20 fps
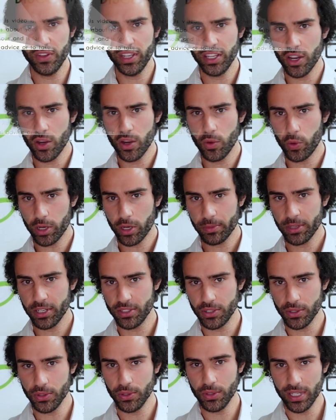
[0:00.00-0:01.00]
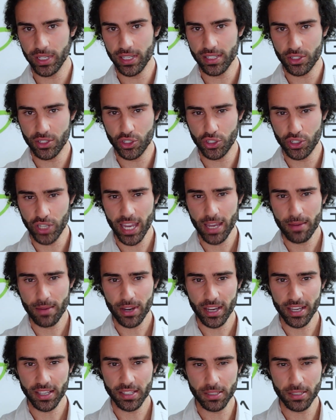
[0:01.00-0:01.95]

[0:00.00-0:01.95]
this video, what I'm going to do is share my